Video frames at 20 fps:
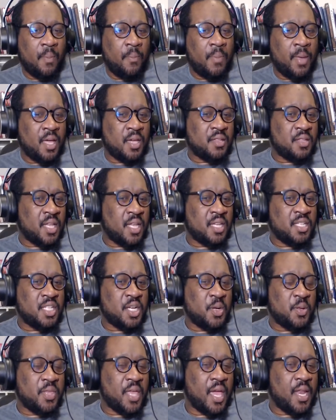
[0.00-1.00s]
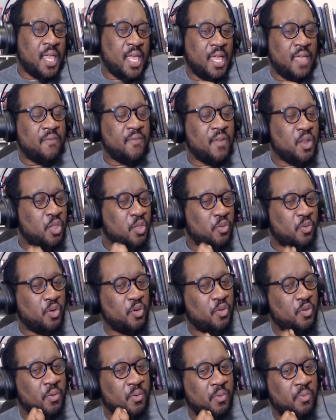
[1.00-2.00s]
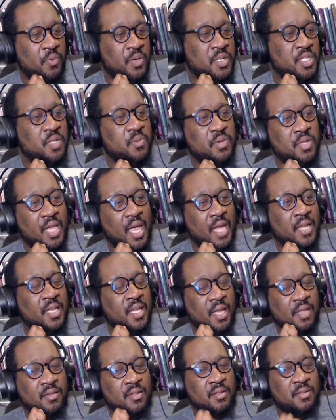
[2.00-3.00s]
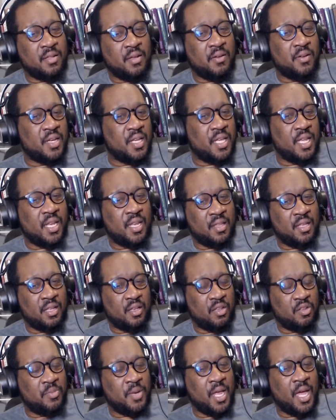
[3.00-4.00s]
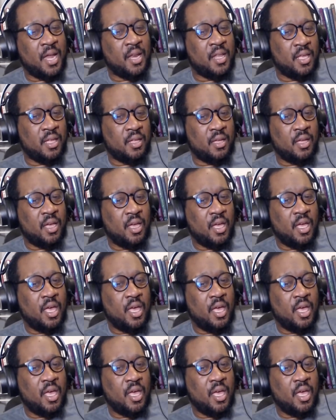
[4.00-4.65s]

because they showed that even through when she was acting as a surrogate in the Illuminati,